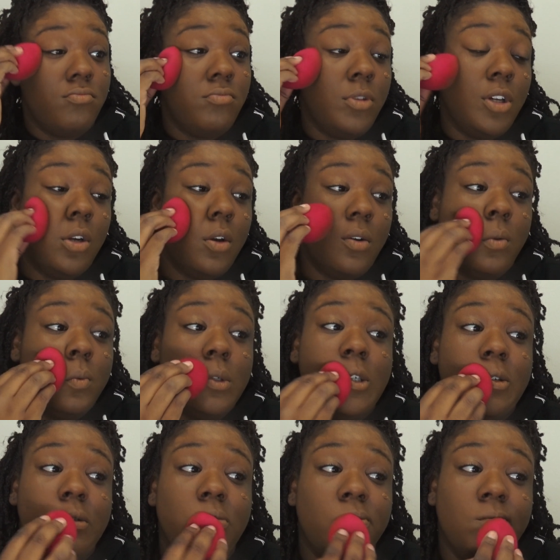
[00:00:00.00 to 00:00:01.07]
you know,
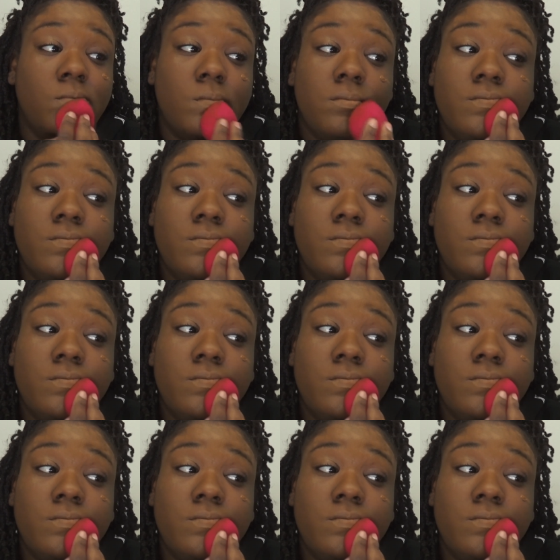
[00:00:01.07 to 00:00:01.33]
we